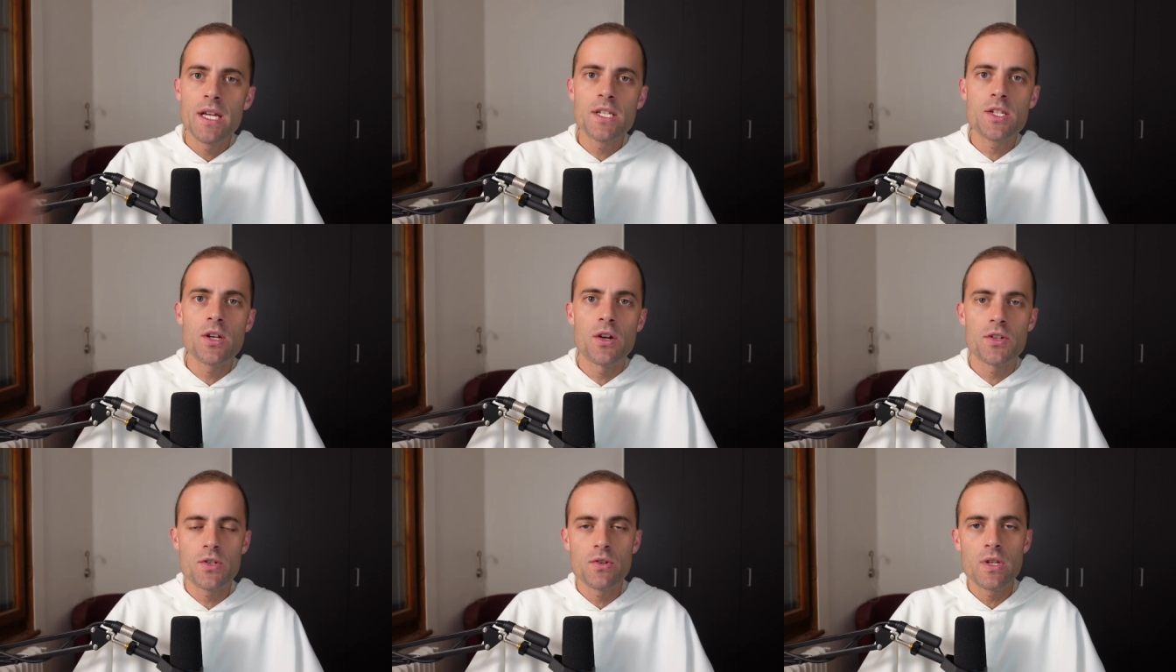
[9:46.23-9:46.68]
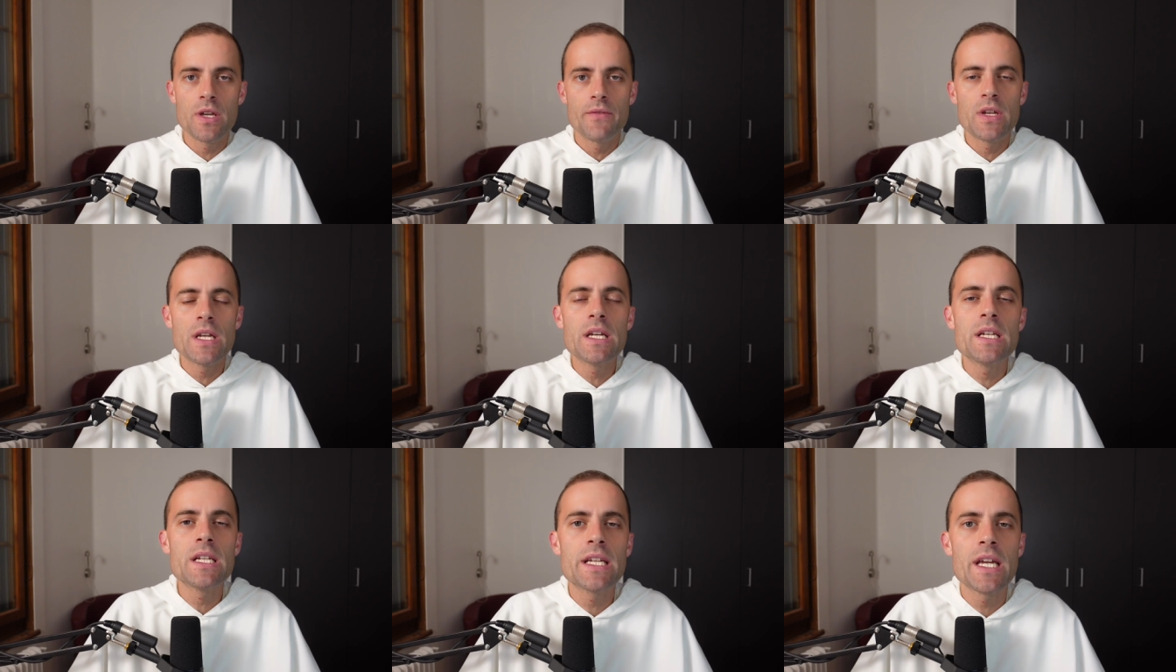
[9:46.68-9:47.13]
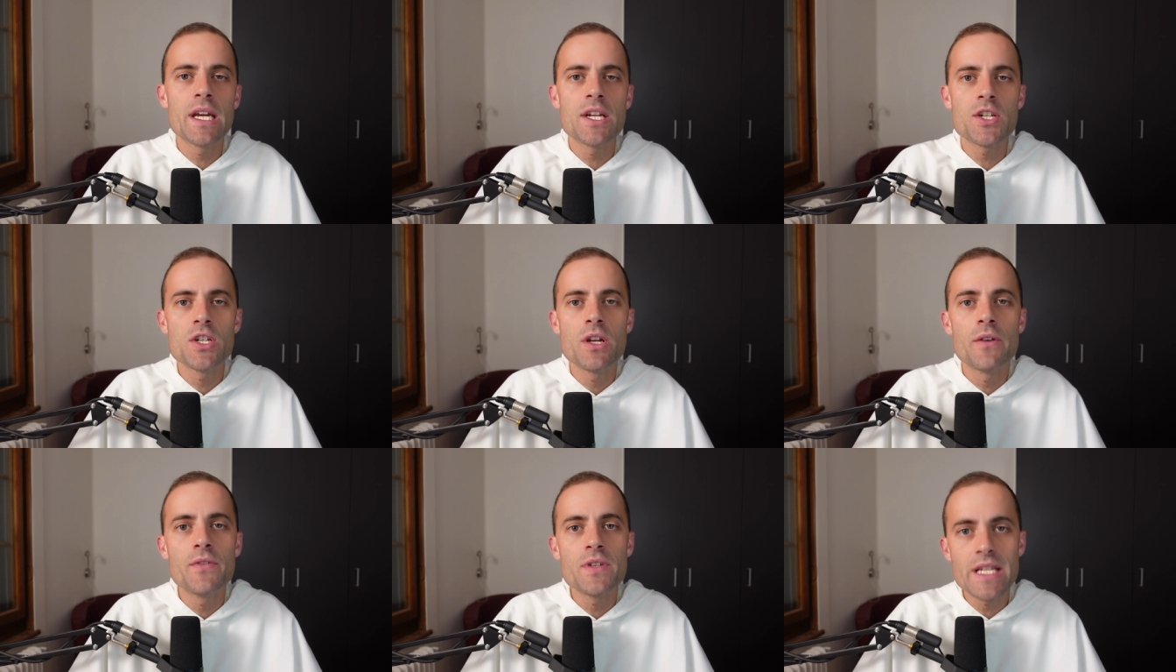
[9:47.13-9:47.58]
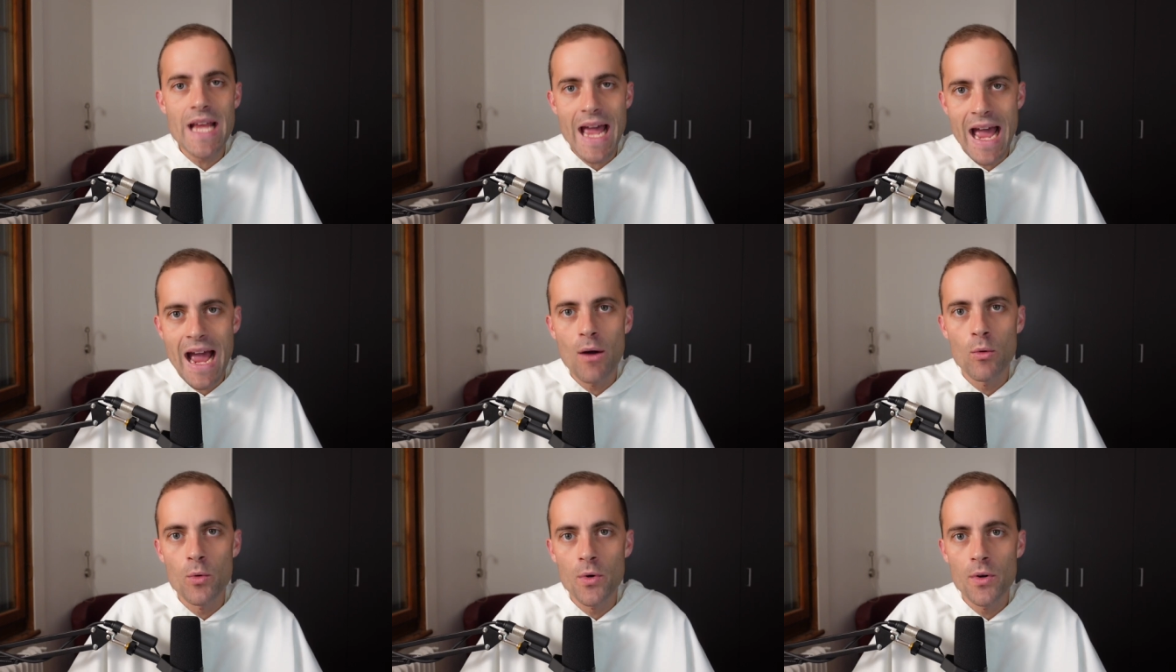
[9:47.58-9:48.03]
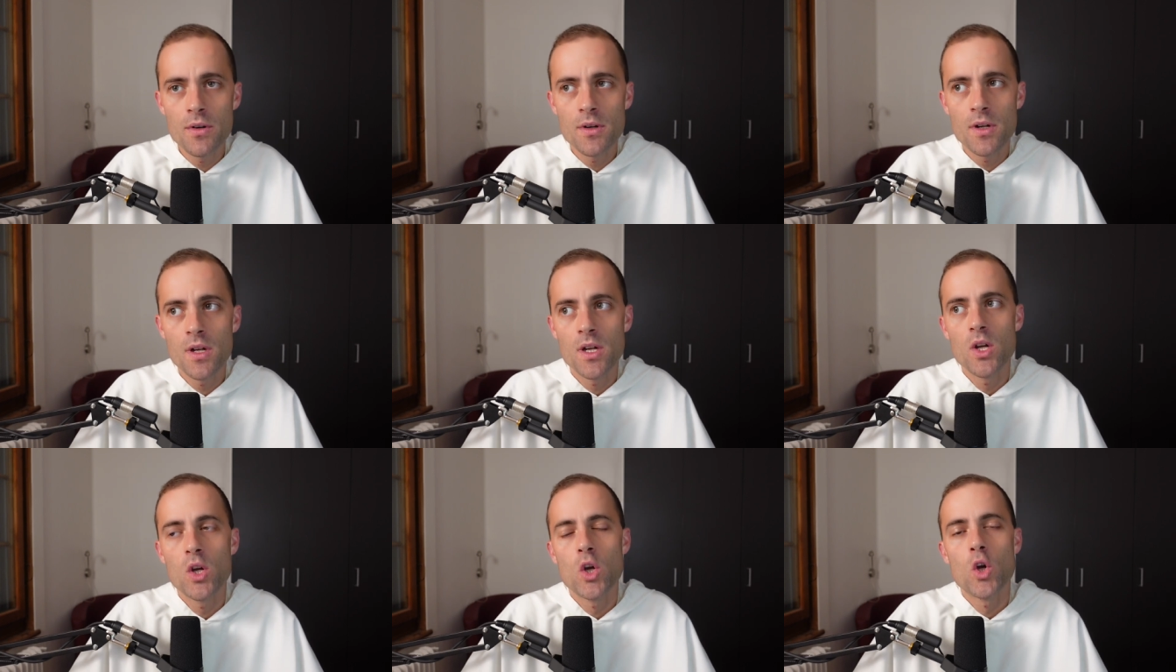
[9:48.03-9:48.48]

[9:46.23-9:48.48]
He's also giving indication of his hour,